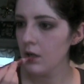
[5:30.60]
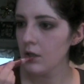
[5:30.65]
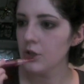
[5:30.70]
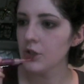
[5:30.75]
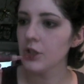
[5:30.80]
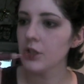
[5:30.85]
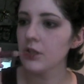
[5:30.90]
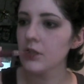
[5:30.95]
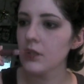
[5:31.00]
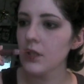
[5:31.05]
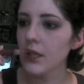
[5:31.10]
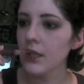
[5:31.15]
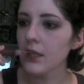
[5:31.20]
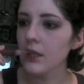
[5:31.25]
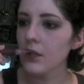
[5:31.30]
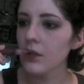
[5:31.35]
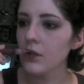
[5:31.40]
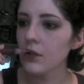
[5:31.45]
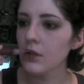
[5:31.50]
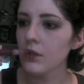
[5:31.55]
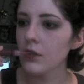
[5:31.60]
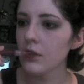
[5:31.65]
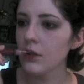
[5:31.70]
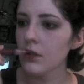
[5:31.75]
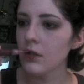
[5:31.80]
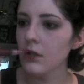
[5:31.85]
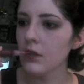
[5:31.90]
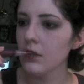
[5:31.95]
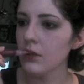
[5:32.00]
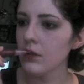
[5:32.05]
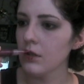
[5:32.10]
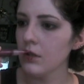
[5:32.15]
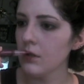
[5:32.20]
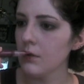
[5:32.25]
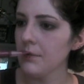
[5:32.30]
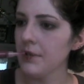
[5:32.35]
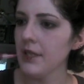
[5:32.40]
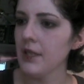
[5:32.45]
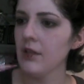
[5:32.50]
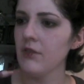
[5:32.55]
Just think, you're
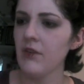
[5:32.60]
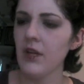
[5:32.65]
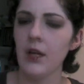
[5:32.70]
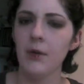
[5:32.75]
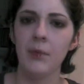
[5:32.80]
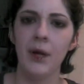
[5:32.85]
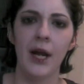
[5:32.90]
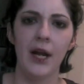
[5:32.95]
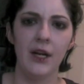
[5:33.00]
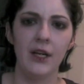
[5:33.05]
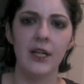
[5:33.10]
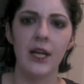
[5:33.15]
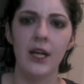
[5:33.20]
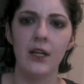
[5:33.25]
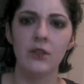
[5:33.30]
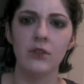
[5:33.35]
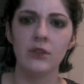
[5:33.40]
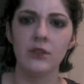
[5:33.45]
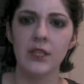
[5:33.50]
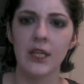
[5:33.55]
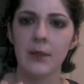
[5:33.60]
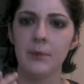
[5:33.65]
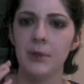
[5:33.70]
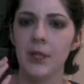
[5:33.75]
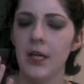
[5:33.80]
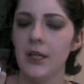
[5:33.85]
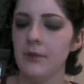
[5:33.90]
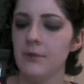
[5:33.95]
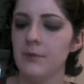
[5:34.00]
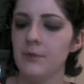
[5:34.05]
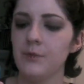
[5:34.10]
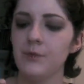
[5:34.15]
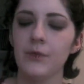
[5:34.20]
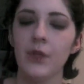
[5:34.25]
being a vampire. It kind of looks like blood.